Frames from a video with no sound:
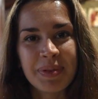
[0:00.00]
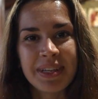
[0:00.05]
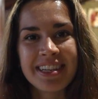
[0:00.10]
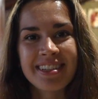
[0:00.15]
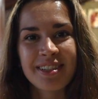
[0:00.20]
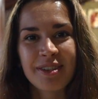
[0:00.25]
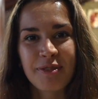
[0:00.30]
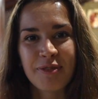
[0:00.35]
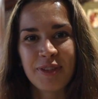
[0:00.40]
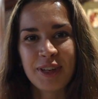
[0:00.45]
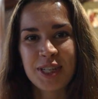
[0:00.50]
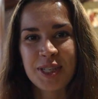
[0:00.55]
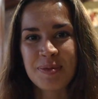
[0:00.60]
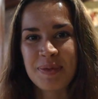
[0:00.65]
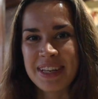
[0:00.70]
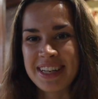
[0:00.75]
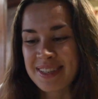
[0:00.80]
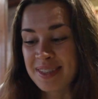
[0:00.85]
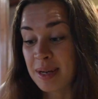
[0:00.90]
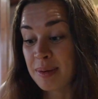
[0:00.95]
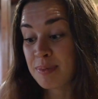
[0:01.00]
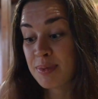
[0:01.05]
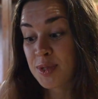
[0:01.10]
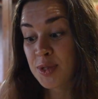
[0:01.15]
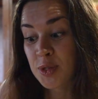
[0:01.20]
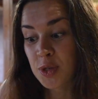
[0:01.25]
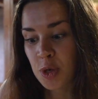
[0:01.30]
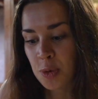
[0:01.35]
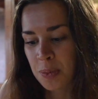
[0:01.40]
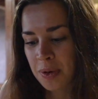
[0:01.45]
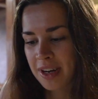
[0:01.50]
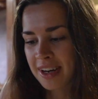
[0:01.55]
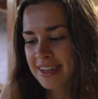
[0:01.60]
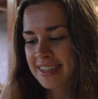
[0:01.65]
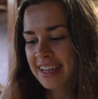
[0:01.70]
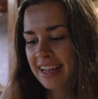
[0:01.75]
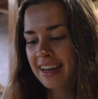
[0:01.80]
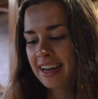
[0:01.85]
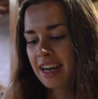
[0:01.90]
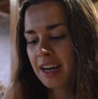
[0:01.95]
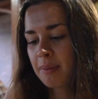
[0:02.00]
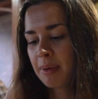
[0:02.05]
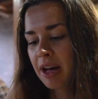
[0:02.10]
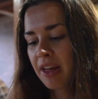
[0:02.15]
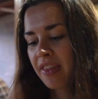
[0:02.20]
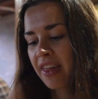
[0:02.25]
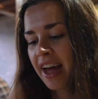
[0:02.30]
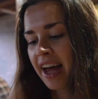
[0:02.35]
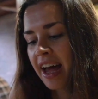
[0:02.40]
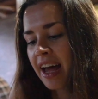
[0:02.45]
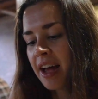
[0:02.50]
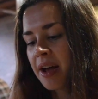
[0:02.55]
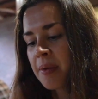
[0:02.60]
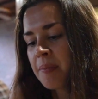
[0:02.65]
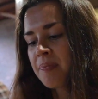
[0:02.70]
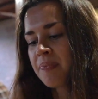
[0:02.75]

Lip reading: piece of fish meat, so I'm super excited about that.